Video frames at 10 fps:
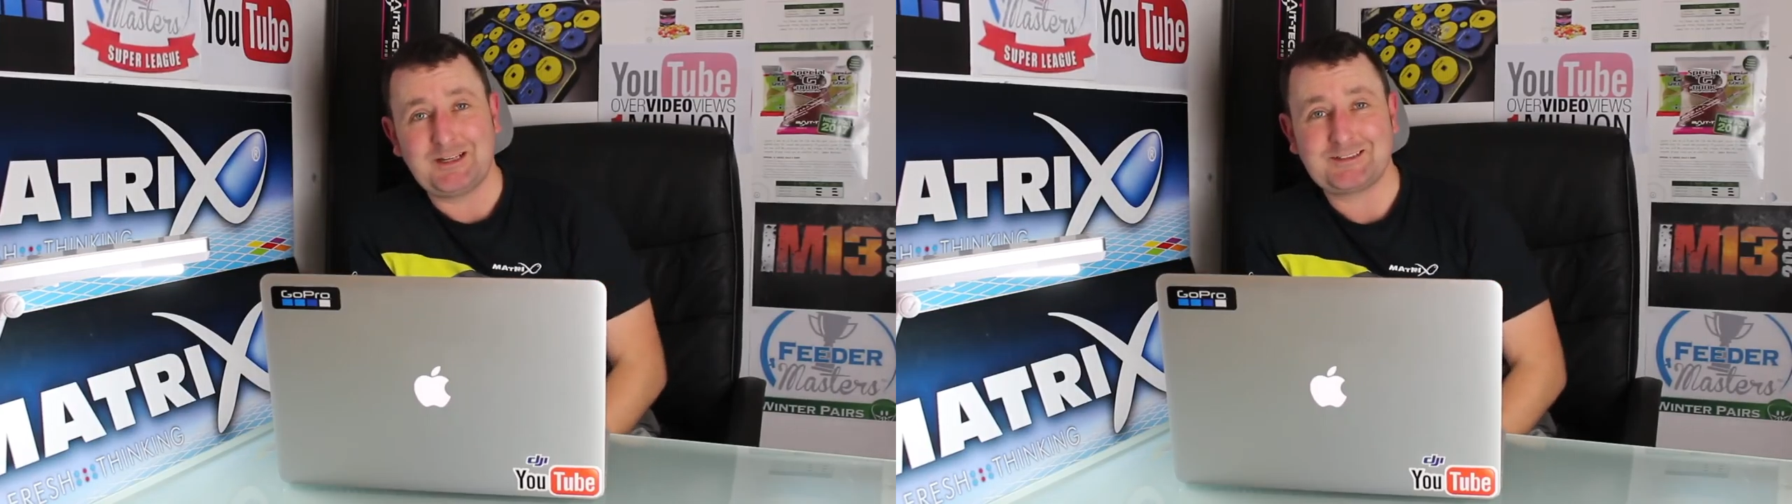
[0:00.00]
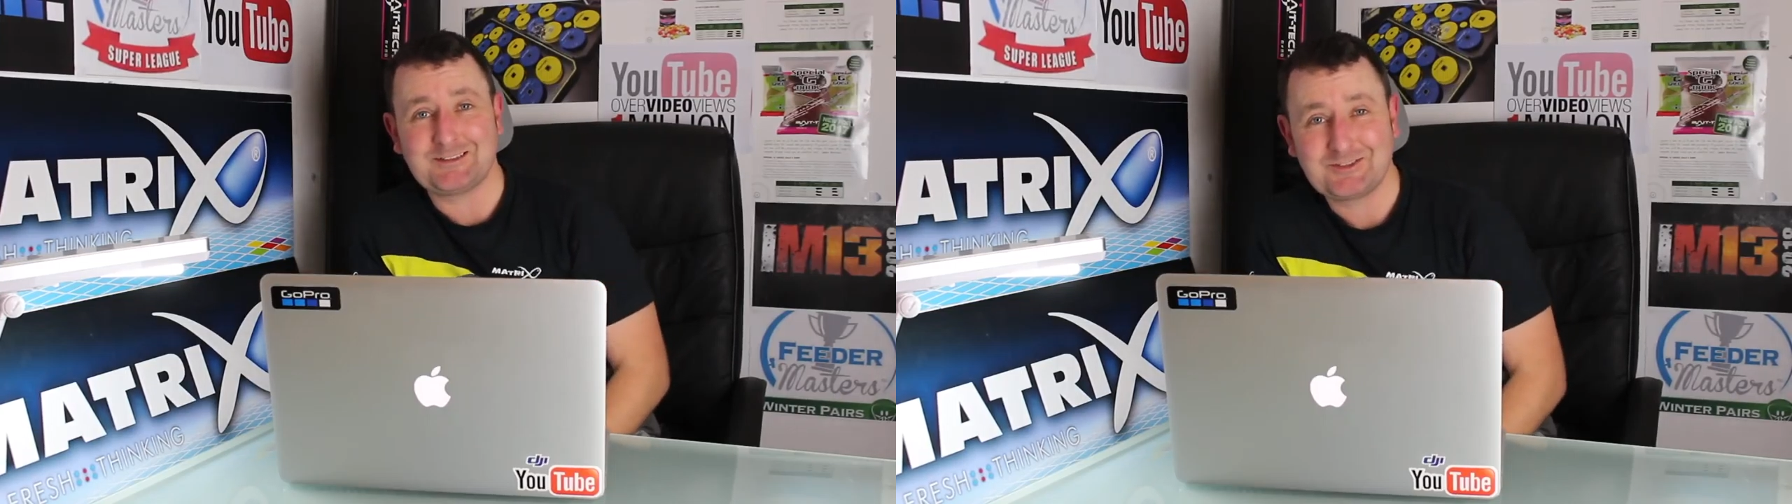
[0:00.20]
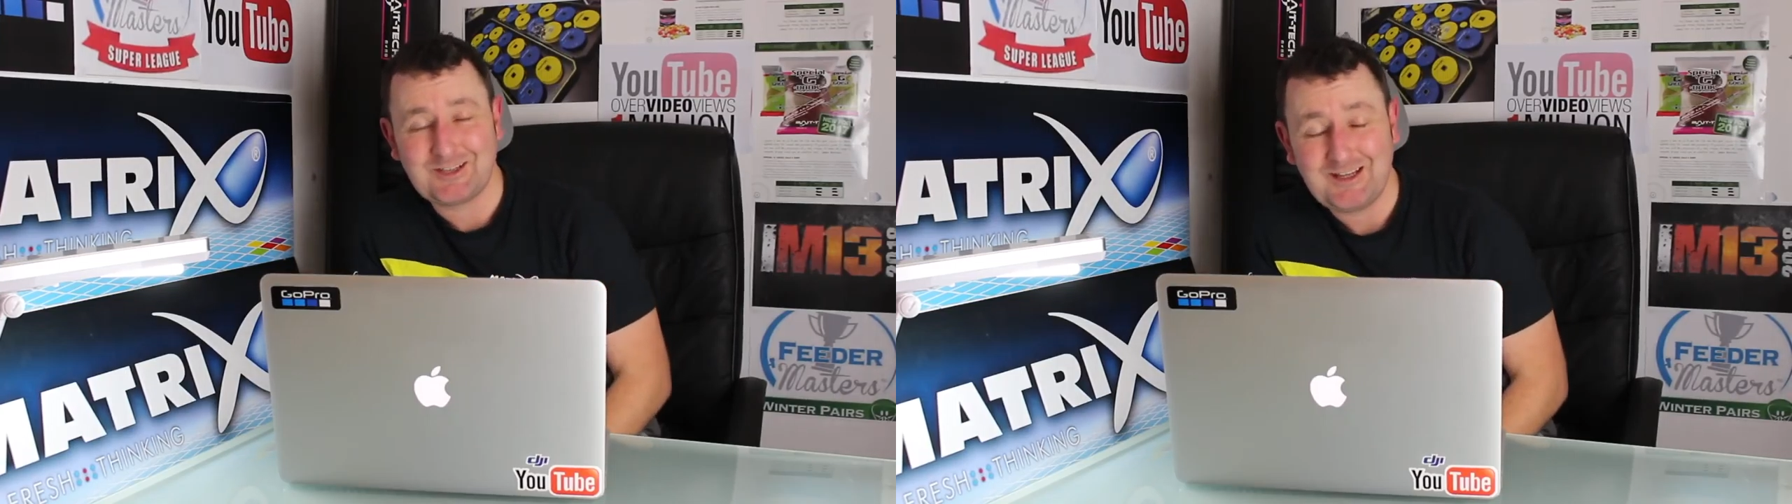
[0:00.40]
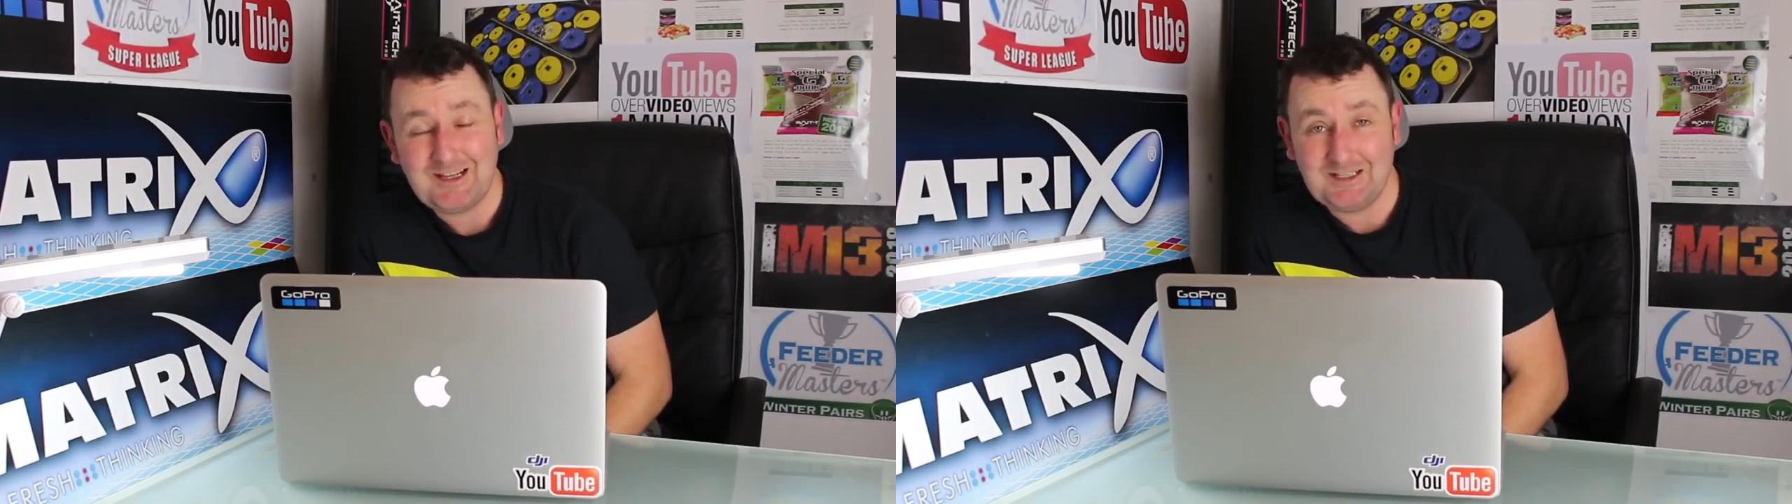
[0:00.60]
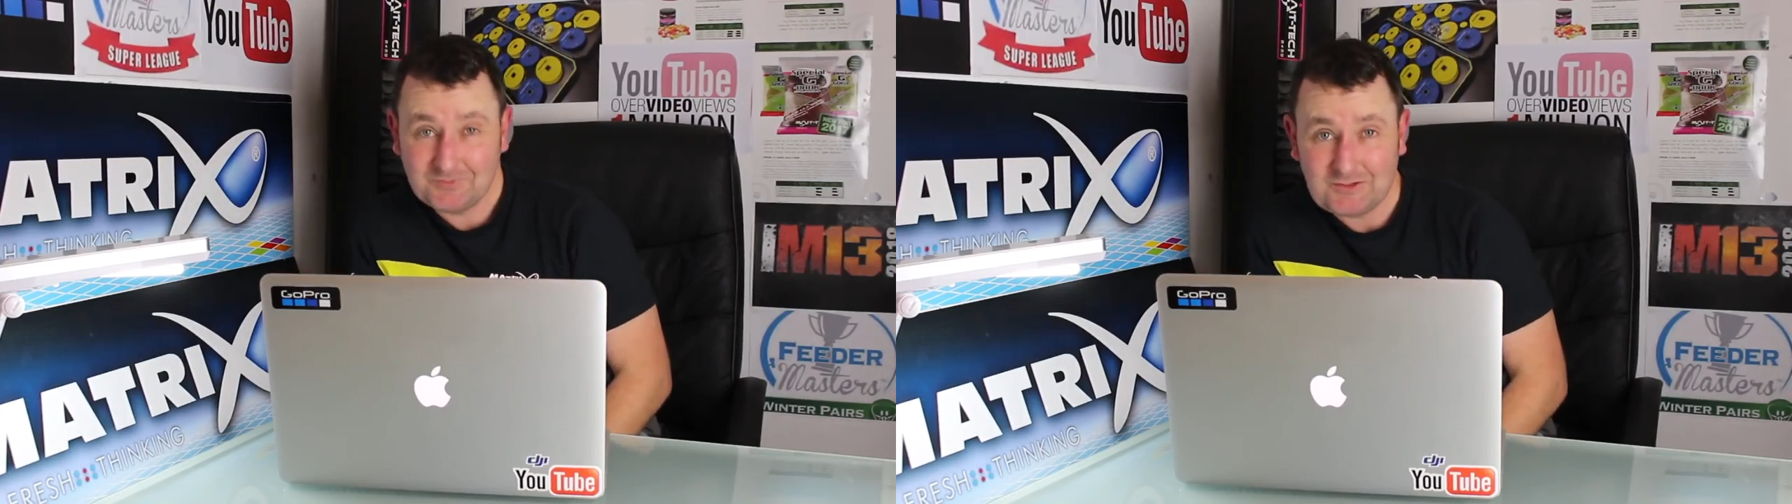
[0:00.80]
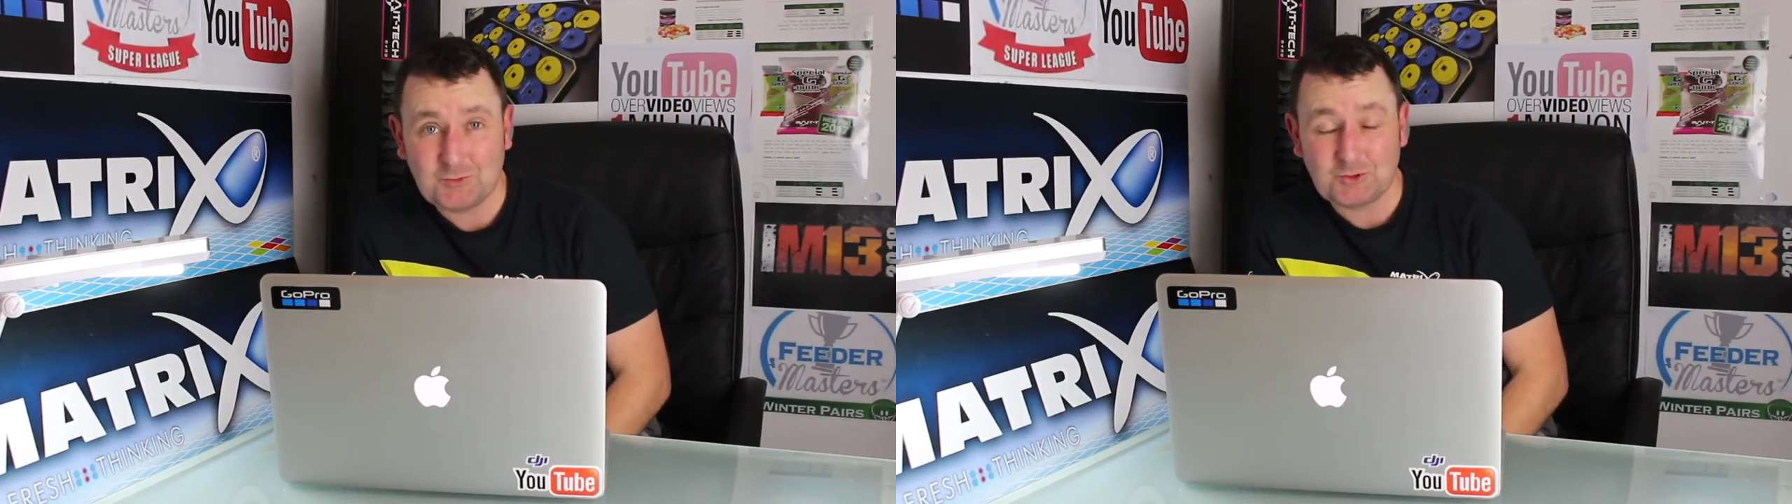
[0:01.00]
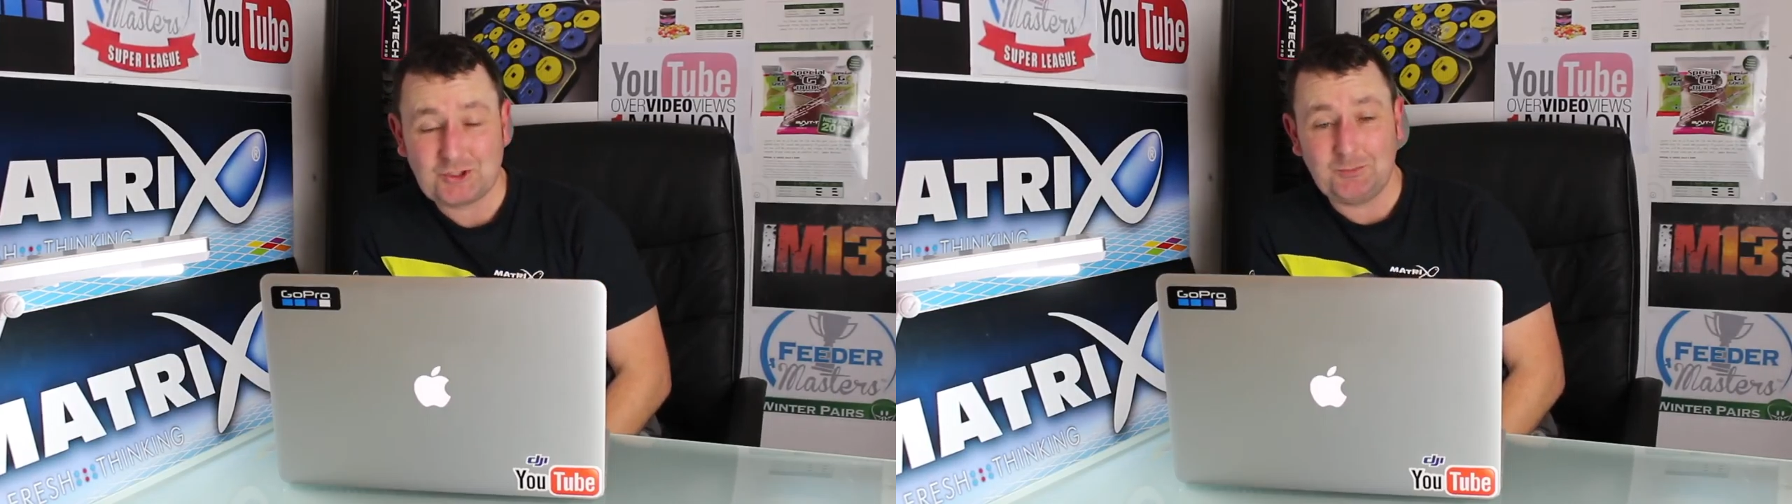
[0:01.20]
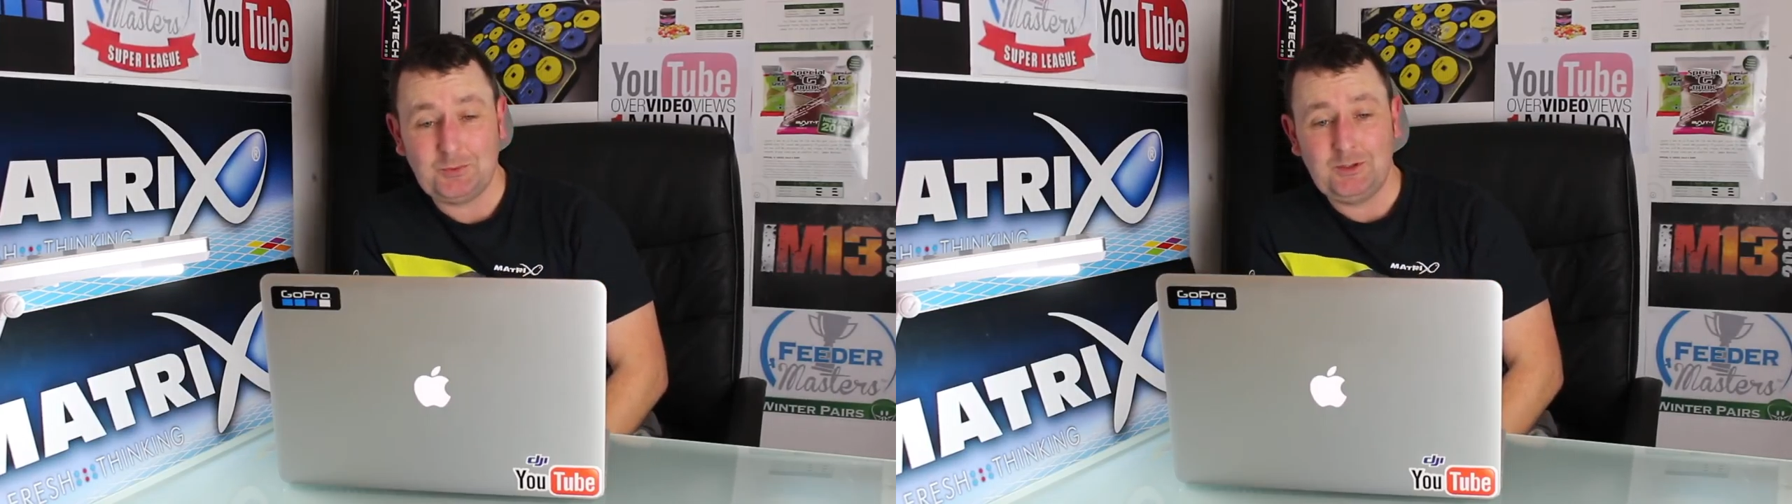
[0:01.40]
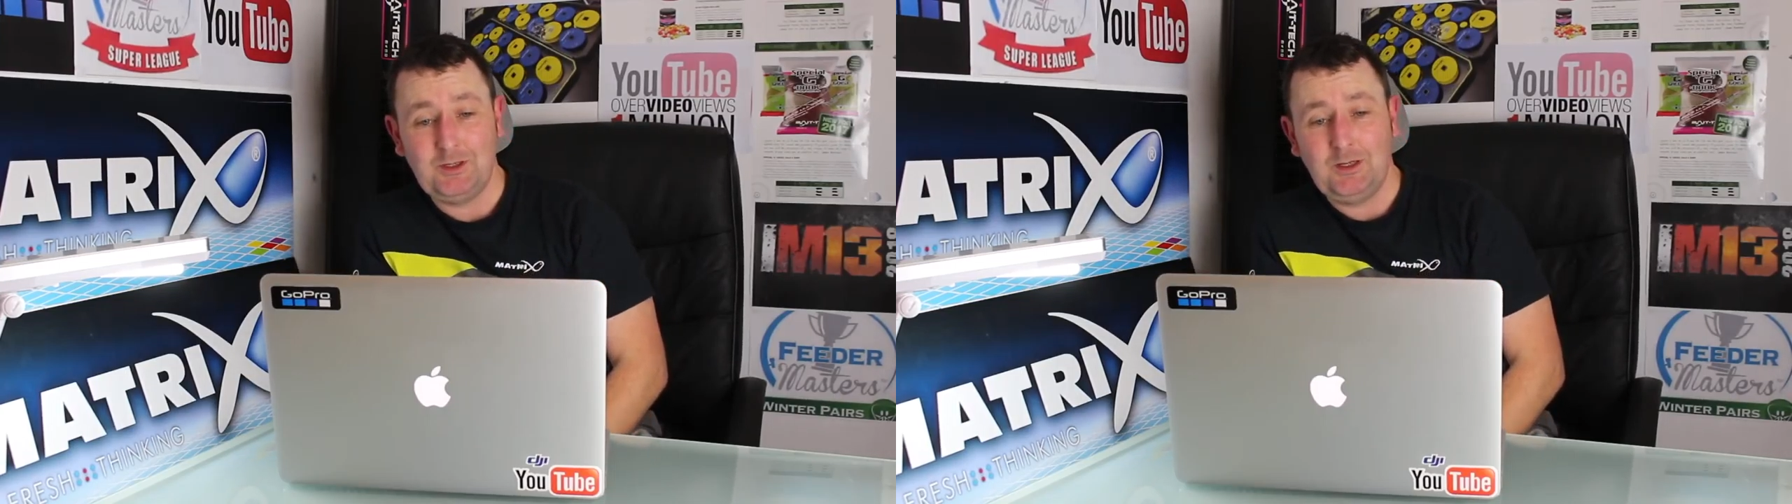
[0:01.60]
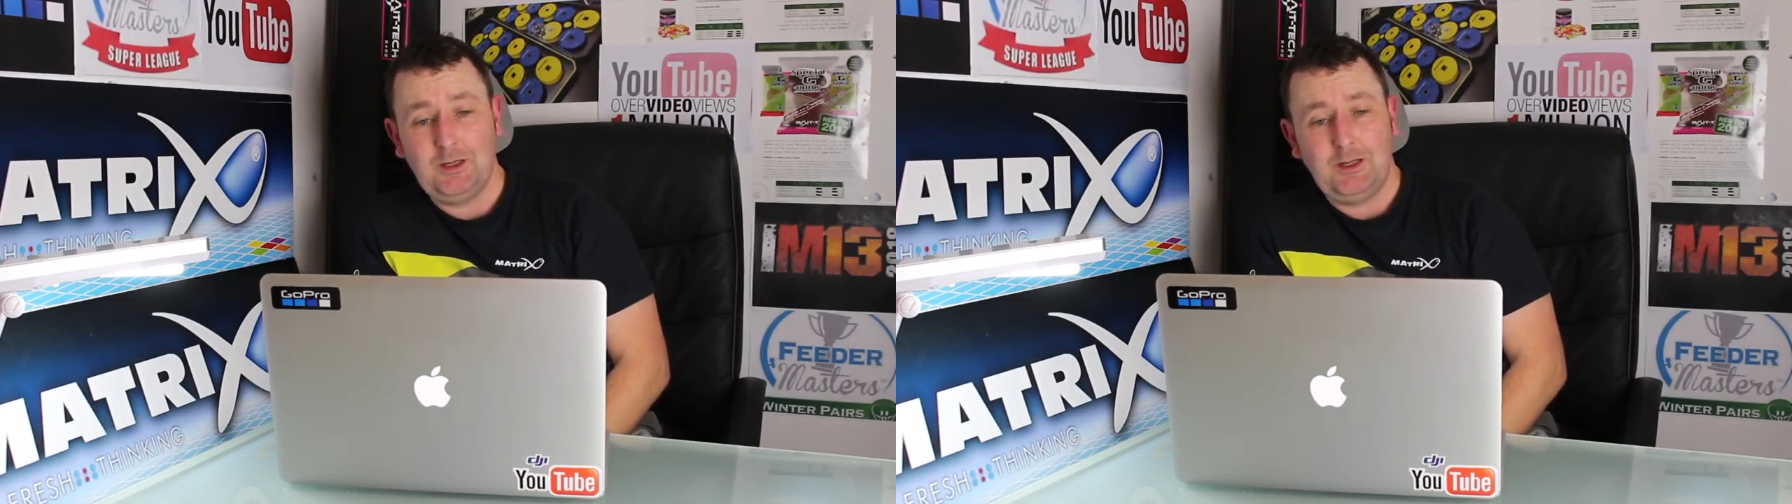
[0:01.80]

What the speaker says: Masters individual champion,